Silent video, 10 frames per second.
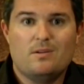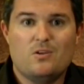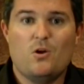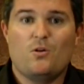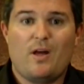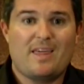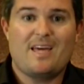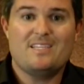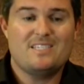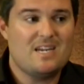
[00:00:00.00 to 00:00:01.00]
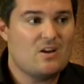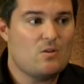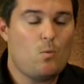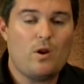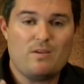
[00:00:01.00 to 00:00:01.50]
You know, like that's an,
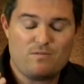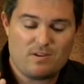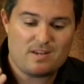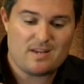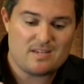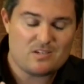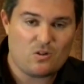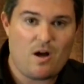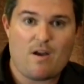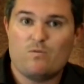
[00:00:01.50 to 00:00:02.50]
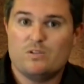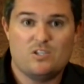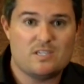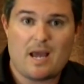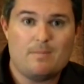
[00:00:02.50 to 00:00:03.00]
what he fitted into life was
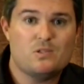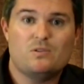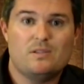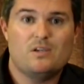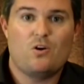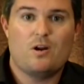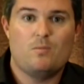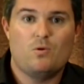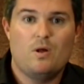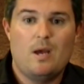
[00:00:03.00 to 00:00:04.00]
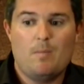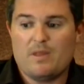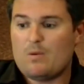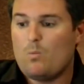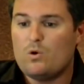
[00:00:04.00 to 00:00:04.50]
just absolutely incredible.
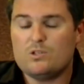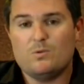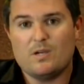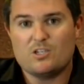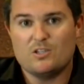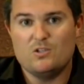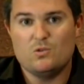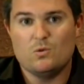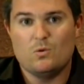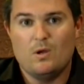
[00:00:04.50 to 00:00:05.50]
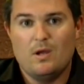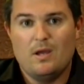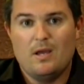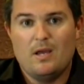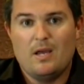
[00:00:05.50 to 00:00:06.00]
But then what do you actually do
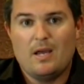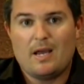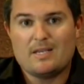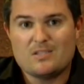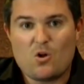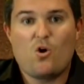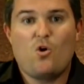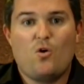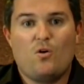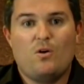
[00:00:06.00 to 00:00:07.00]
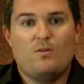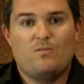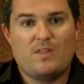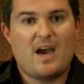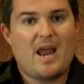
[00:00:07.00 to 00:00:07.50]
as an encore
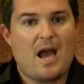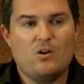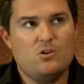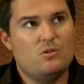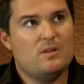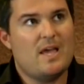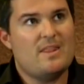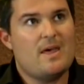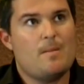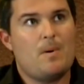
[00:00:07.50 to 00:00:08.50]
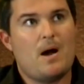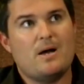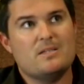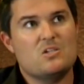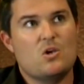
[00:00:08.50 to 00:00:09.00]
for that? How do you let that
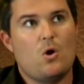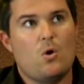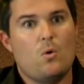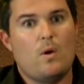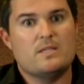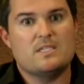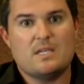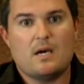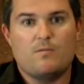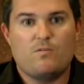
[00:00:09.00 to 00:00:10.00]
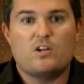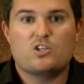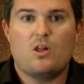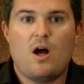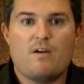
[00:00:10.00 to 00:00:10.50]
past go and start a
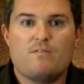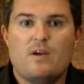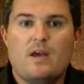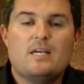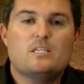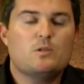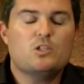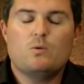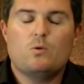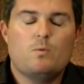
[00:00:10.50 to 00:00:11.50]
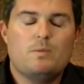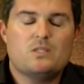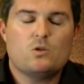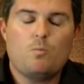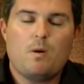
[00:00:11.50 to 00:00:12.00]
fresh life? Especially when it would be
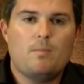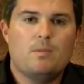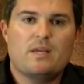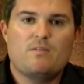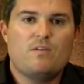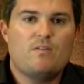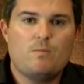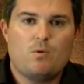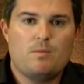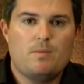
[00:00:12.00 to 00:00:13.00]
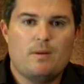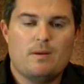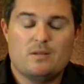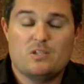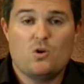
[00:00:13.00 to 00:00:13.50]
so public and for everybody
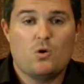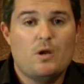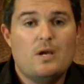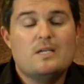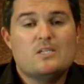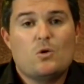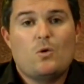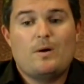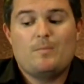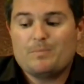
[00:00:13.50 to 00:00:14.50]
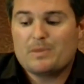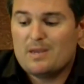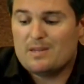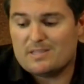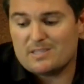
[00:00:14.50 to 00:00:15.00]
uh, to know. So um,
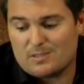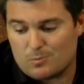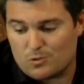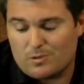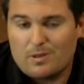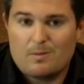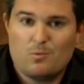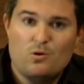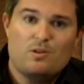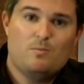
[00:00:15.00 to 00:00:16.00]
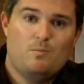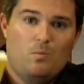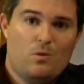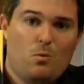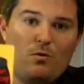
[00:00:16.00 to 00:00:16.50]
this is the book, book the,
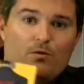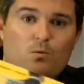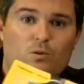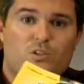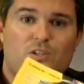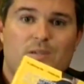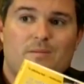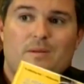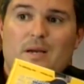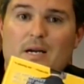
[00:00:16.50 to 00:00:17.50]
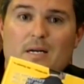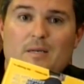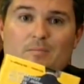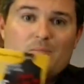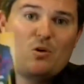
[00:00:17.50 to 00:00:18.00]
the Wolf of Wall Street.
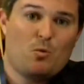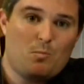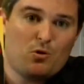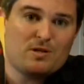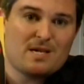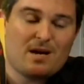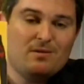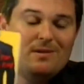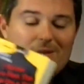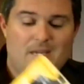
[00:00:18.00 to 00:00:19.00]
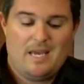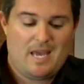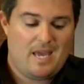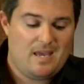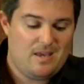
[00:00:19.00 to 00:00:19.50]
Uh, couldn't put it down.
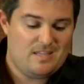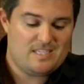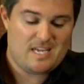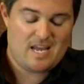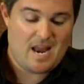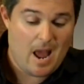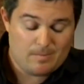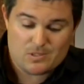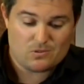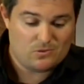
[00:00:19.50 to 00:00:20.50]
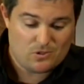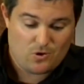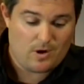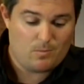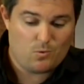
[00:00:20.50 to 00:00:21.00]
It's an absolute
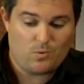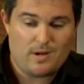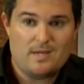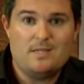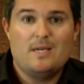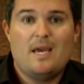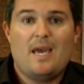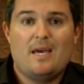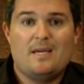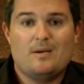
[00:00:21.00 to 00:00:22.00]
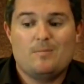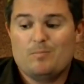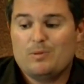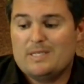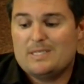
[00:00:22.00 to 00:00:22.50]
incredible read. And um,
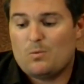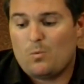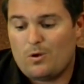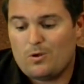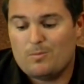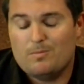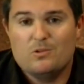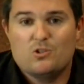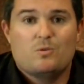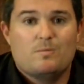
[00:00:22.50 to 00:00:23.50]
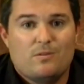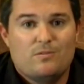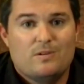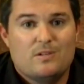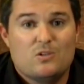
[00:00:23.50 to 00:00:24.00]
please welcome Jordan
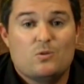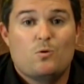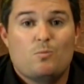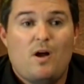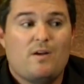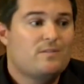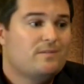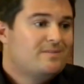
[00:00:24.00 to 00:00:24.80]
Belfort to the room live.